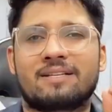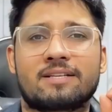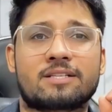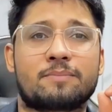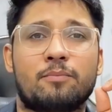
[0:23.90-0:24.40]
is
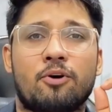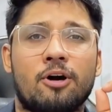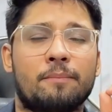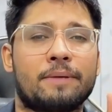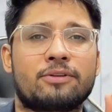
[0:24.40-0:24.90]
a
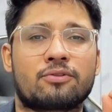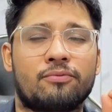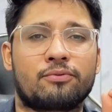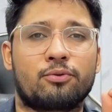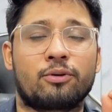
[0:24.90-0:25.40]
small piece
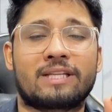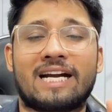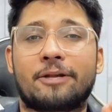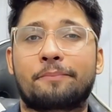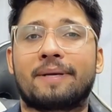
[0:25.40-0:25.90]
of code
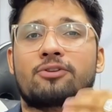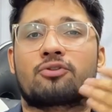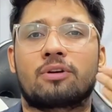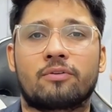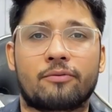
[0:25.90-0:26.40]
that we paste
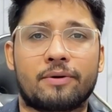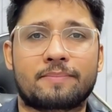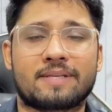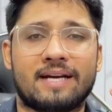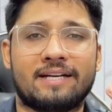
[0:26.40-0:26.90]
on our
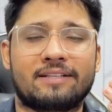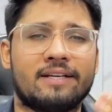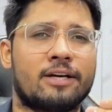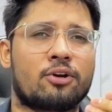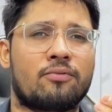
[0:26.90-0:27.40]
website.
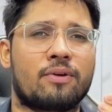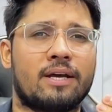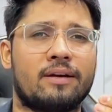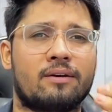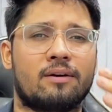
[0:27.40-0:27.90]
Think it of
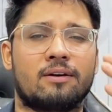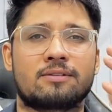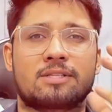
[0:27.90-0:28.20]
like a